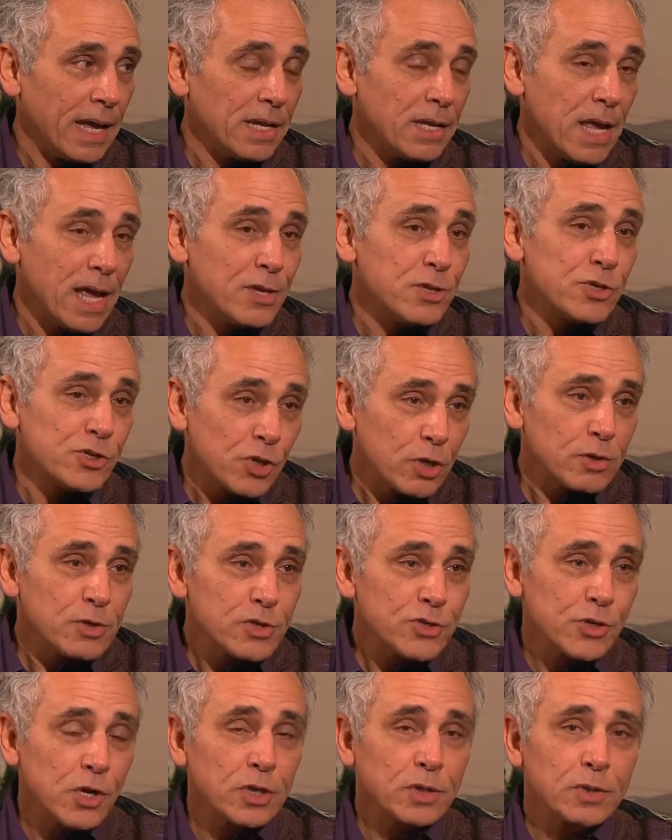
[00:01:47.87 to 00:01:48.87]
And in
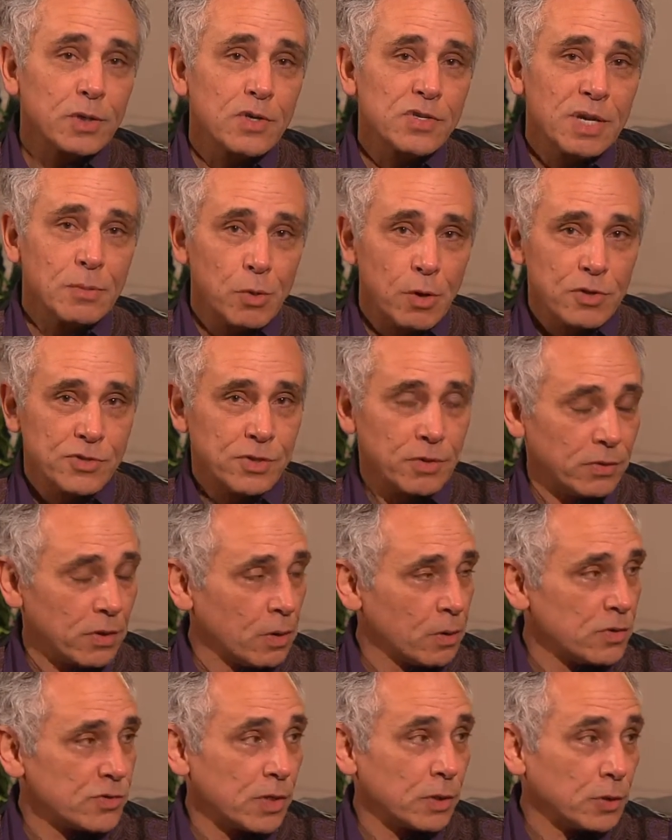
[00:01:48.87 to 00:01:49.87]
certain circles, I'm also
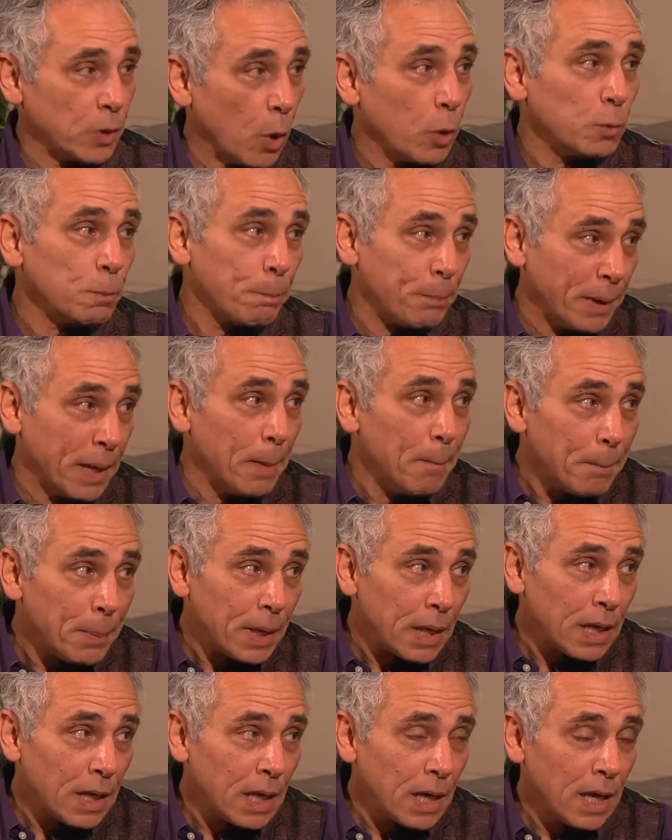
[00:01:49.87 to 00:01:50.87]
known as a goat
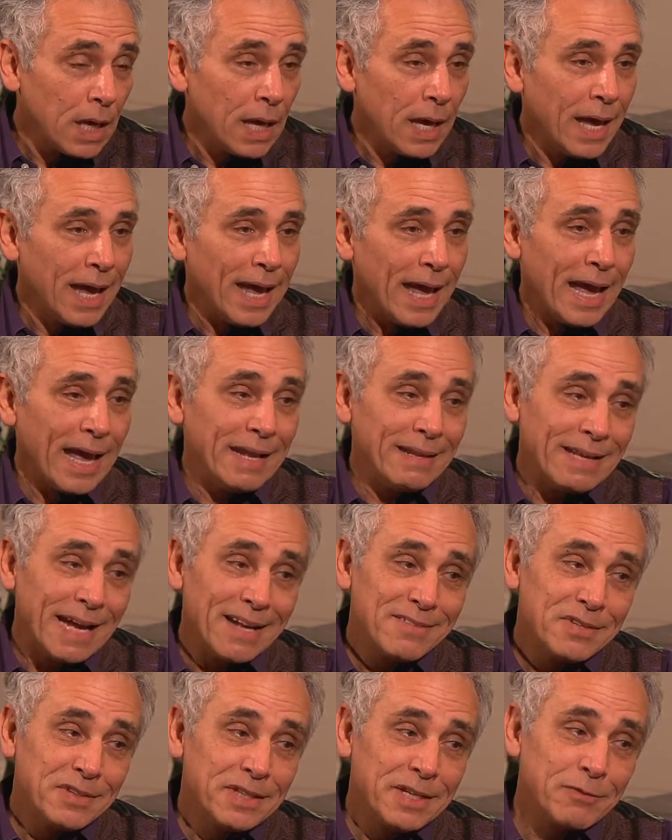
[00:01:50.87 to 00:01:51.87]
pimp. And
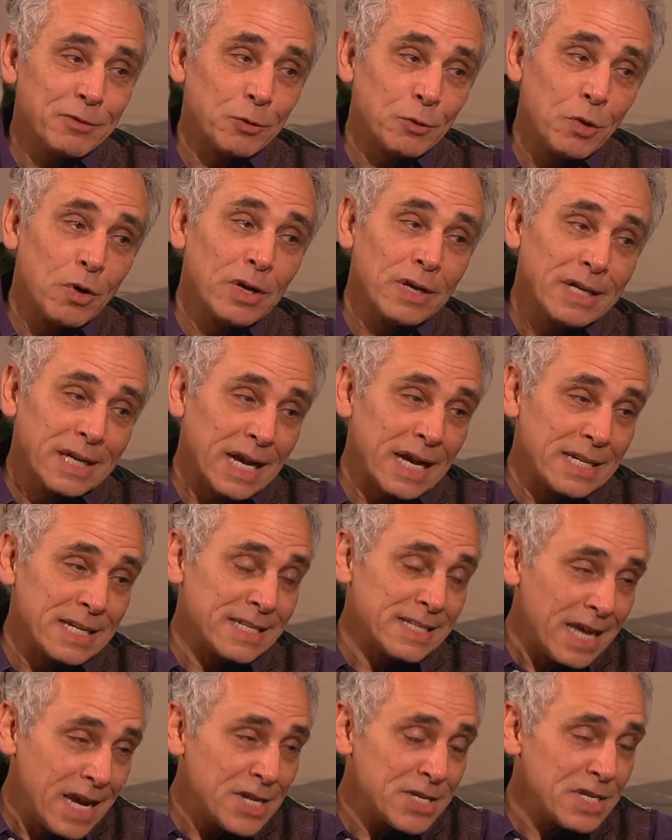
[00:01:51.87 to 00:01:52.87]
not to give the wrong
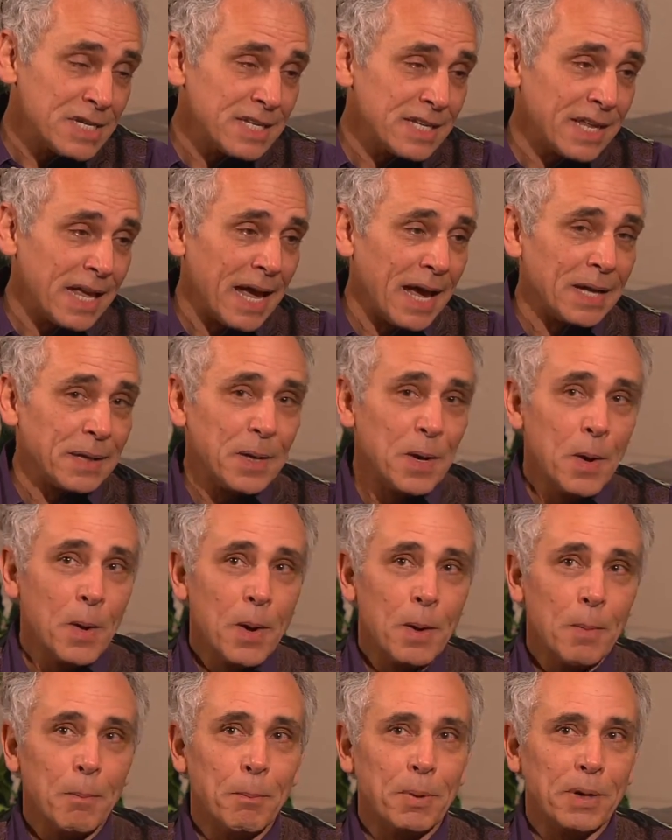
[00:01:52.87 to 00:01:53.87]
connotation to that,
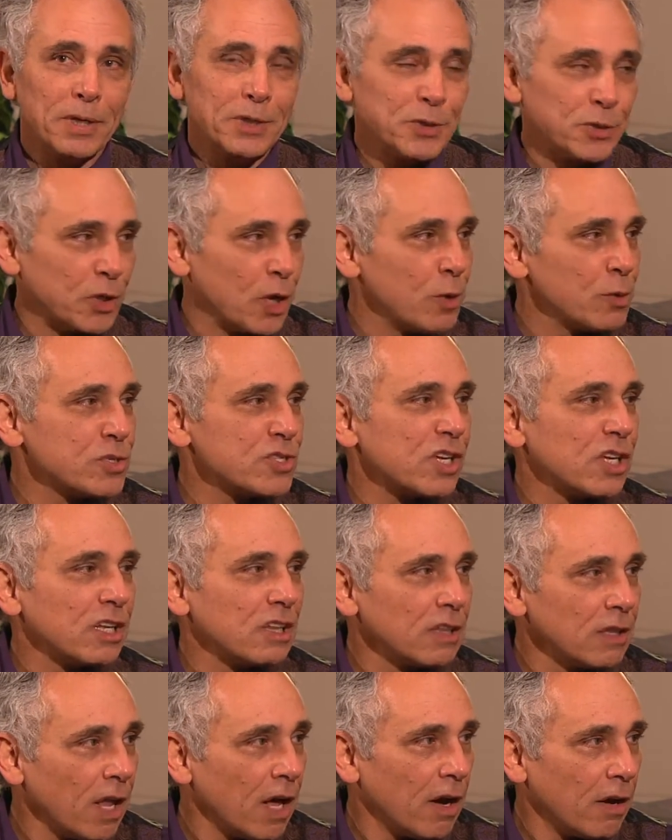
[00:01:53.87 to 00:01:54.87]
but goats
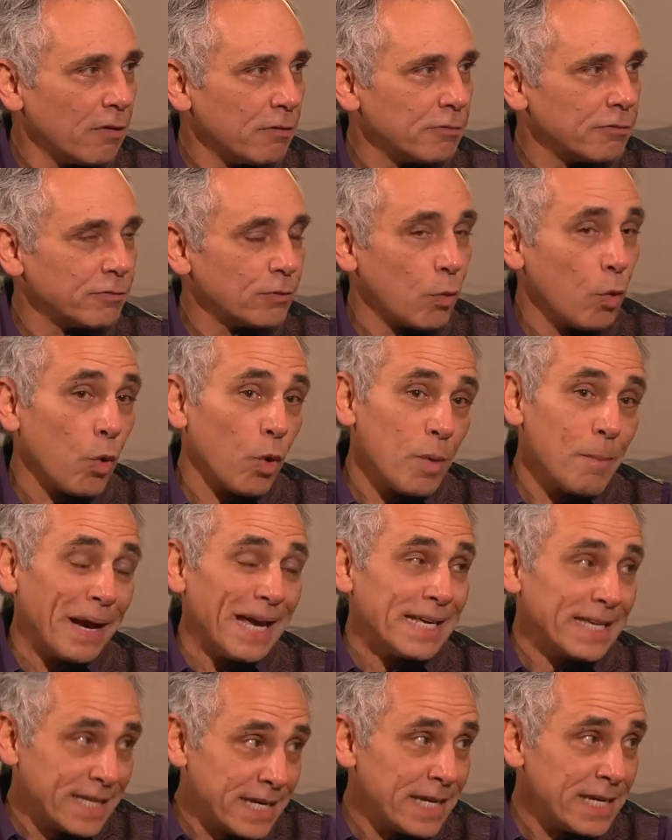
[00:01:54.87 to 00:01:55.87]
love, or
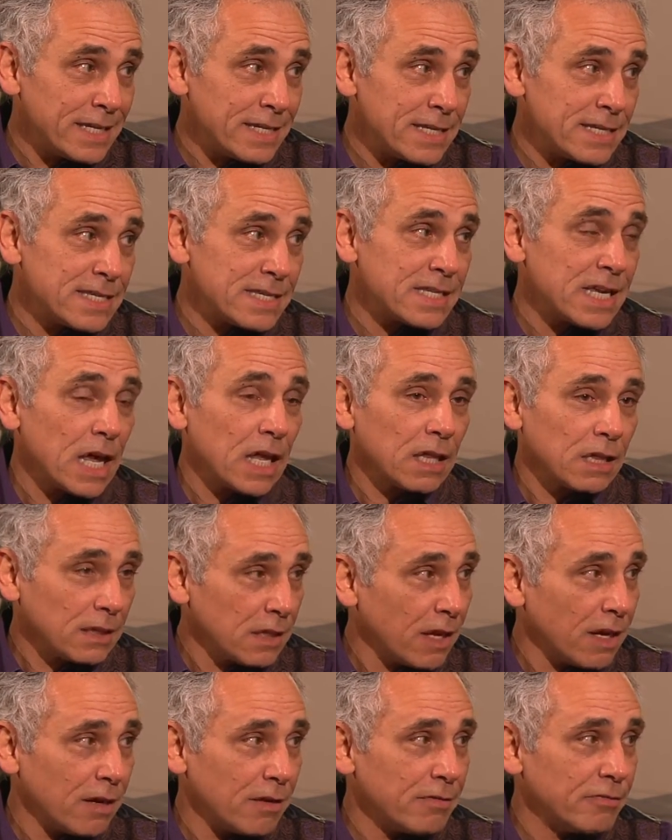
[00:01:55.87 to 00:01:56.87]
my kids
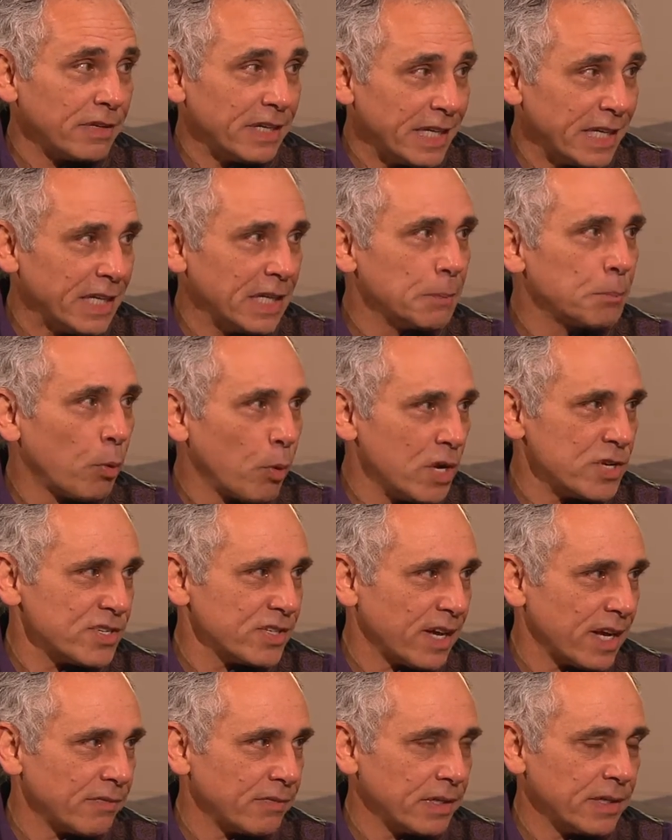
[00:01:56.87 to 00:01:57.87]
love, eating
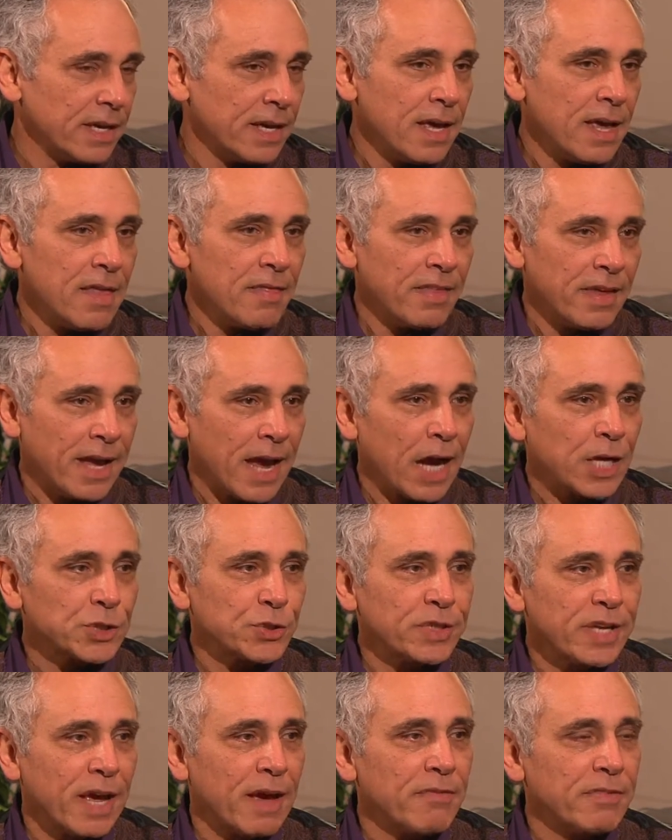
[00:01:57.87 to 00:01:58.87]
poison ivy. They
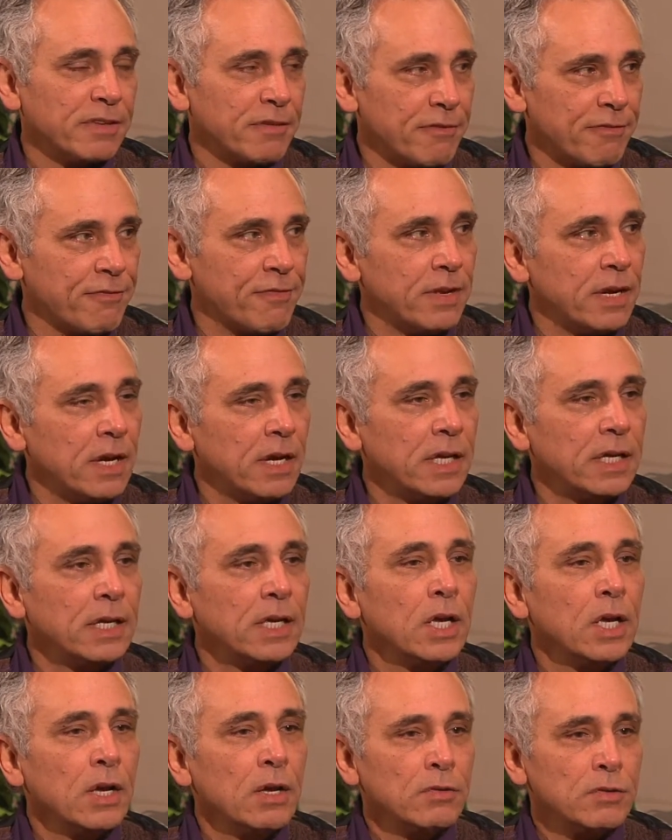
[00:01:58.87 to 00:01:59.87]
actually have the
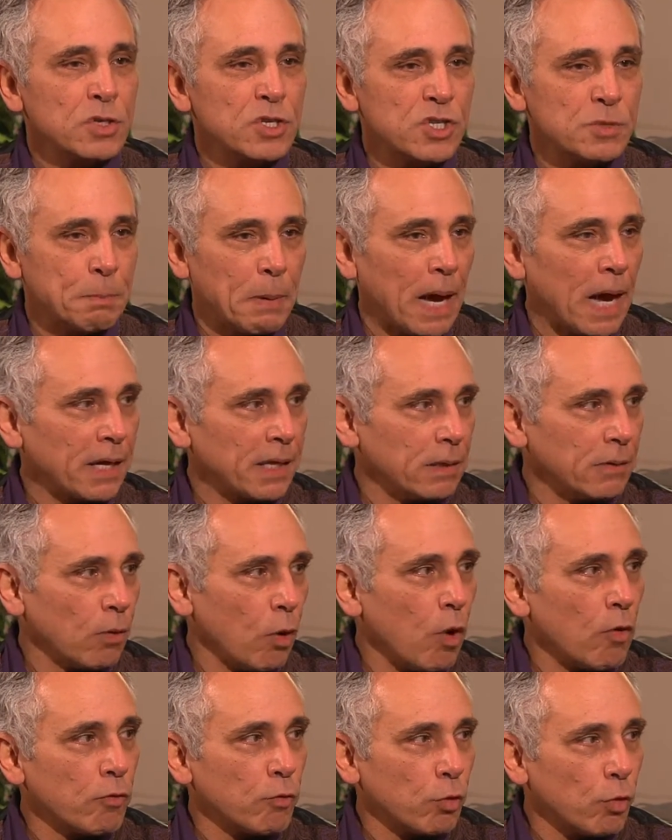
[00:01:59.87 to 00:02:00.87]
affinity to spot it
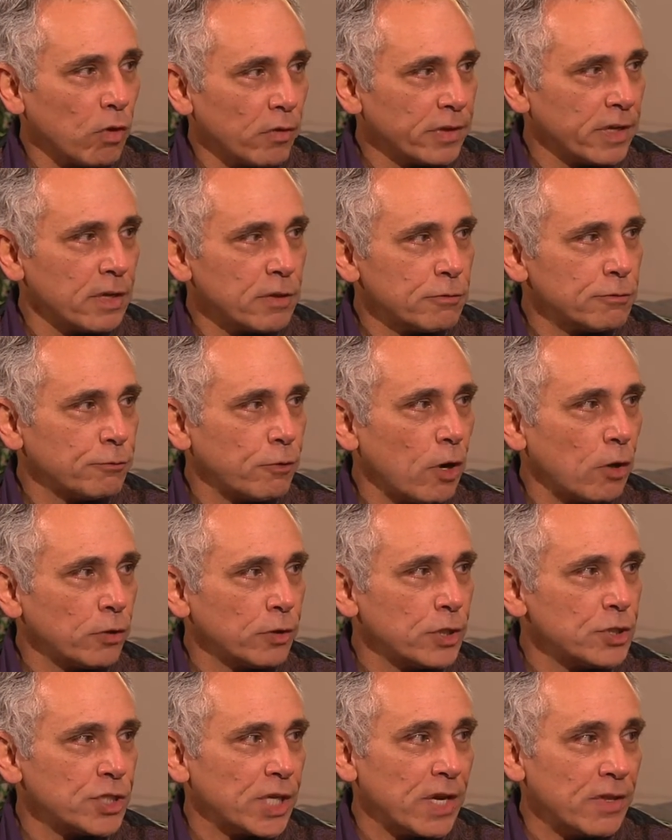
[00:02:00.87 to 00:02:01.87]
over all the other
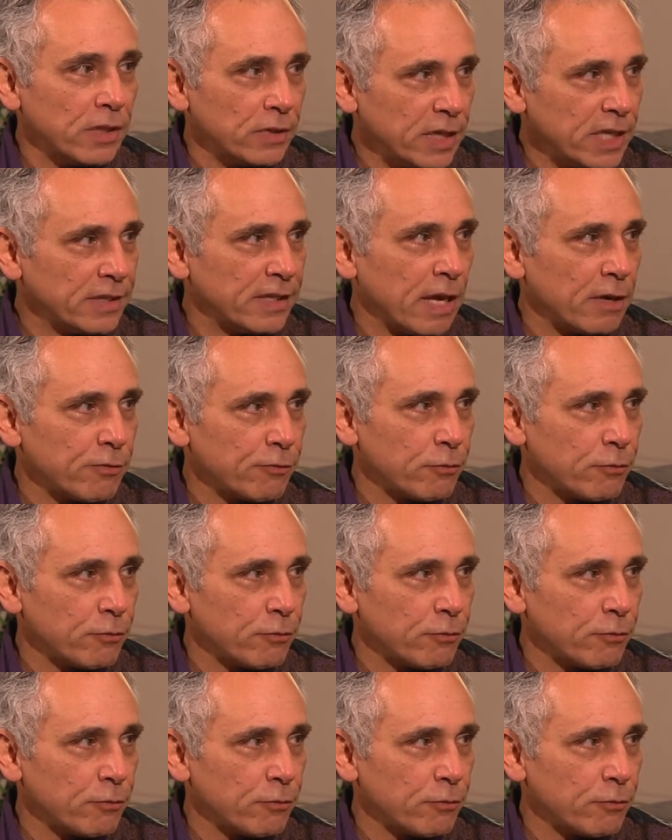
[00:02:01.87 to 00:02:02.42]
foliage, and they'll eat that